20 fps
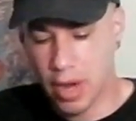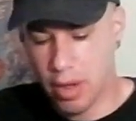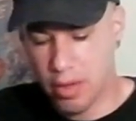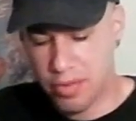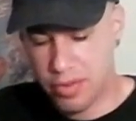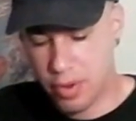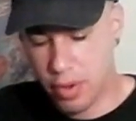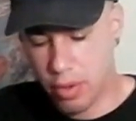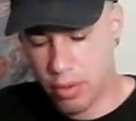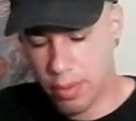
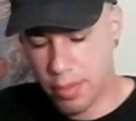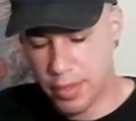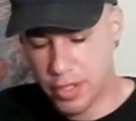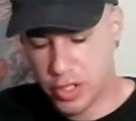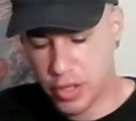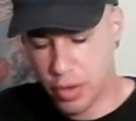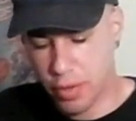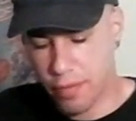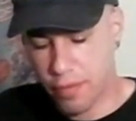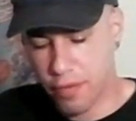So let me
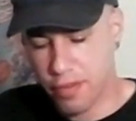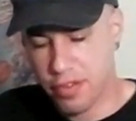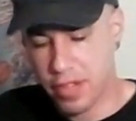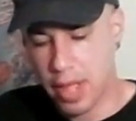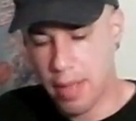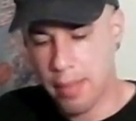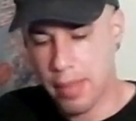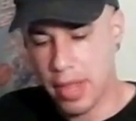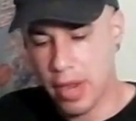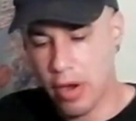just show you the first
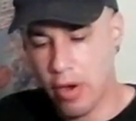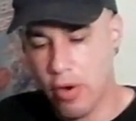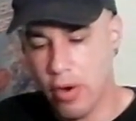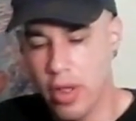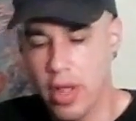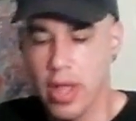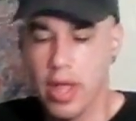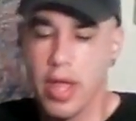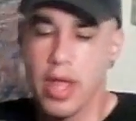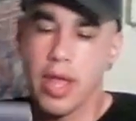game
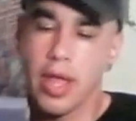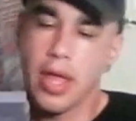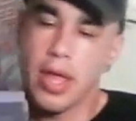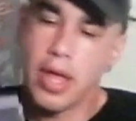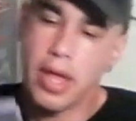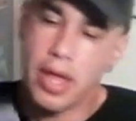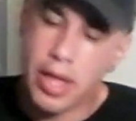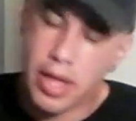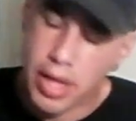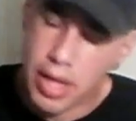here.
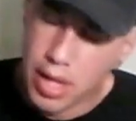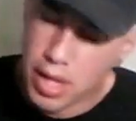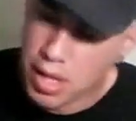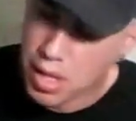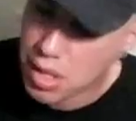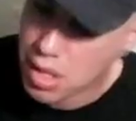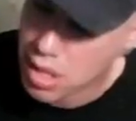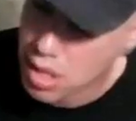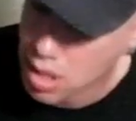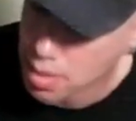
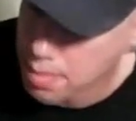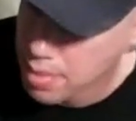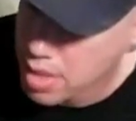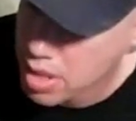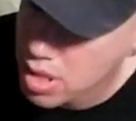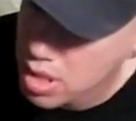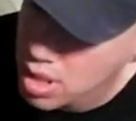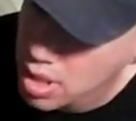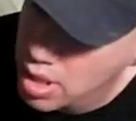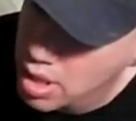Let me
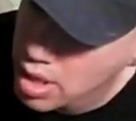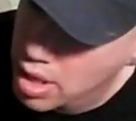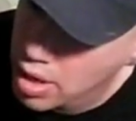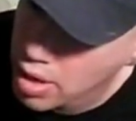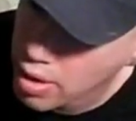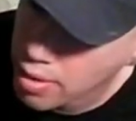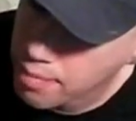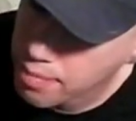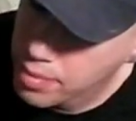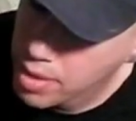see
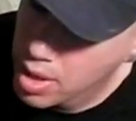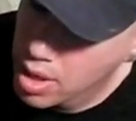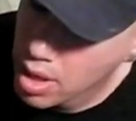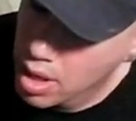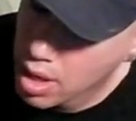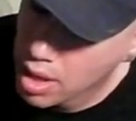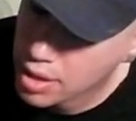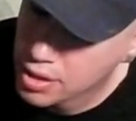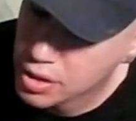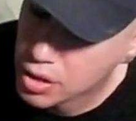here,
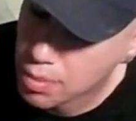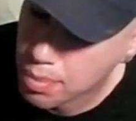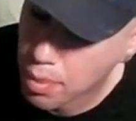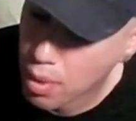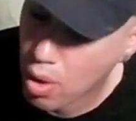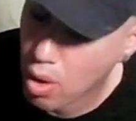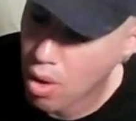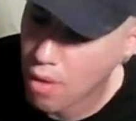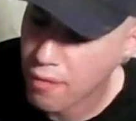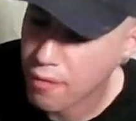Super
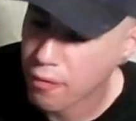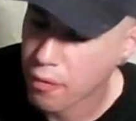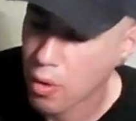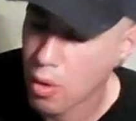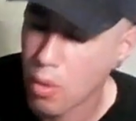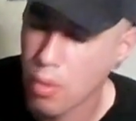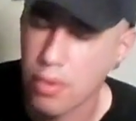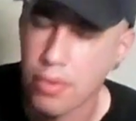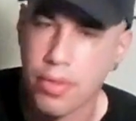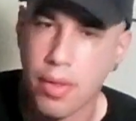
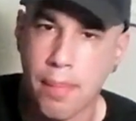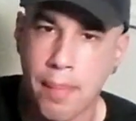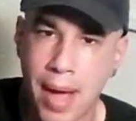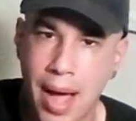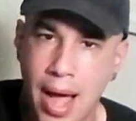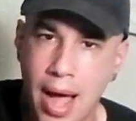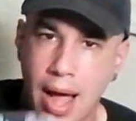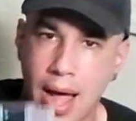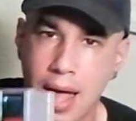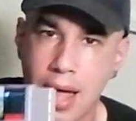Off-Road, the
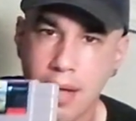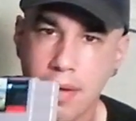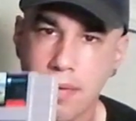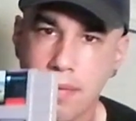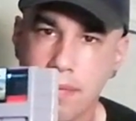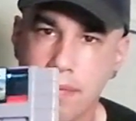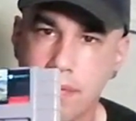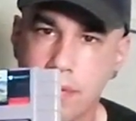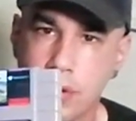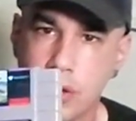Baja
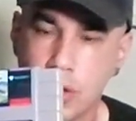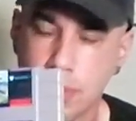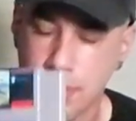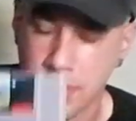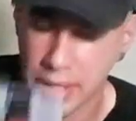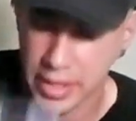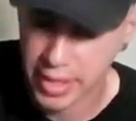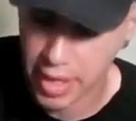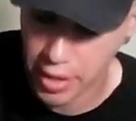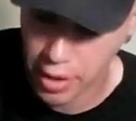for
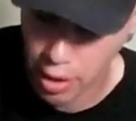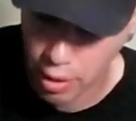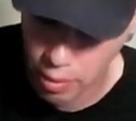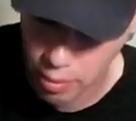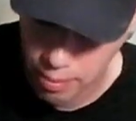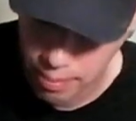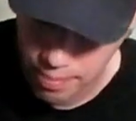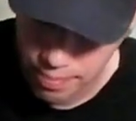Super Nintendo.